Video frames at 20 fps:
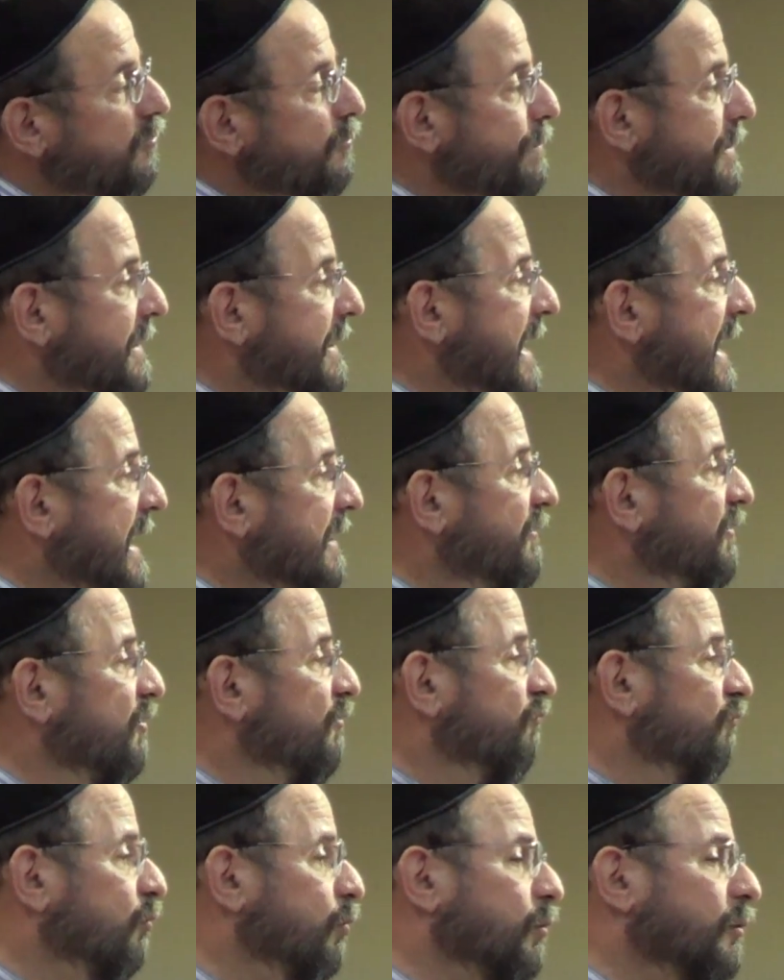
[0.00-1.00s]
who began
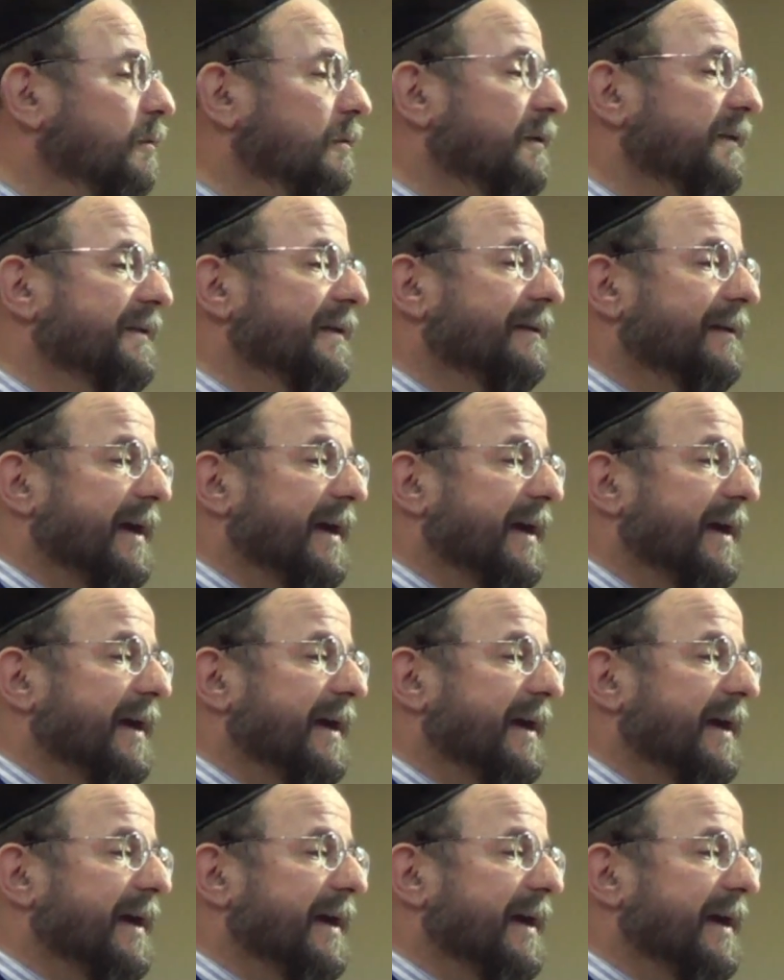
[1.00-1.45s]
to rule the